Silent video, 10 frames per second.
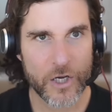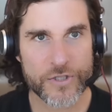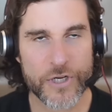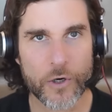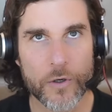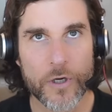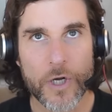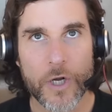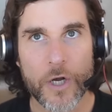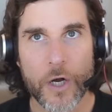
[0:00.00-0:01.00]
So,
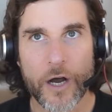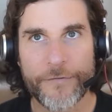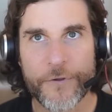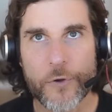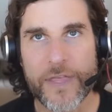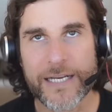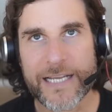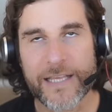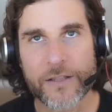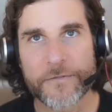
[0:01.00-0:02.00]
a few things. I
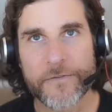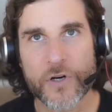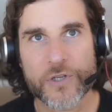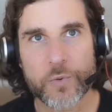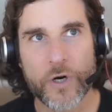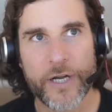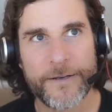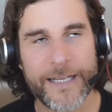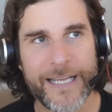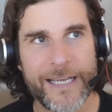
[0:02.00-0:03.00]
think the first
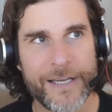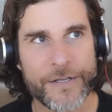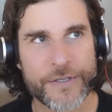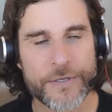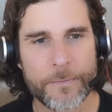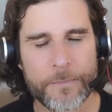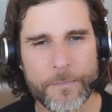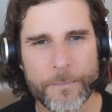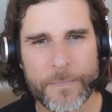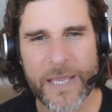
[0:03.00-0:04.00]
one is
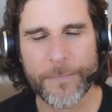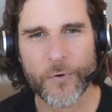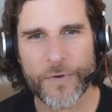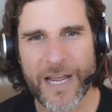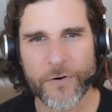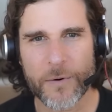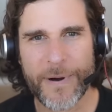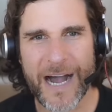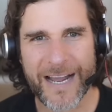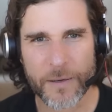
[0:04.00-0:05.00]
people never
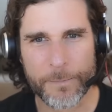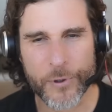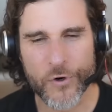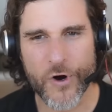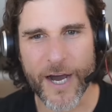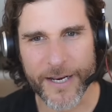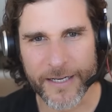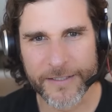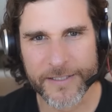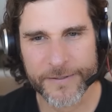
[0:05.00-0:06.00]
buy the
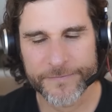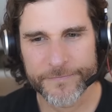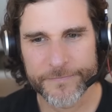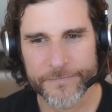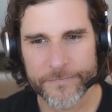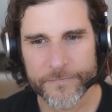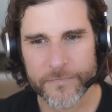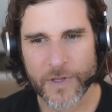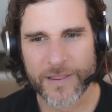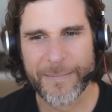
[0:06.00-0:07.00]
product
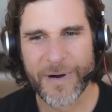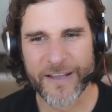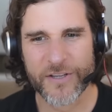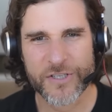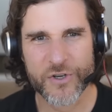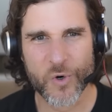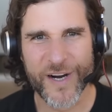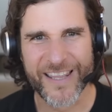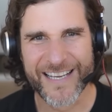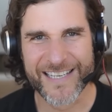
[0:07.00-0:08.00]
they buy the
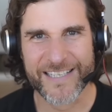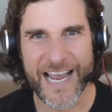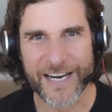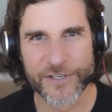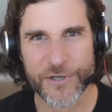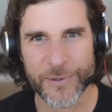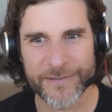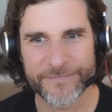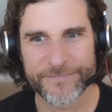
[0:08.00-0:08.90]
story that's attached to it.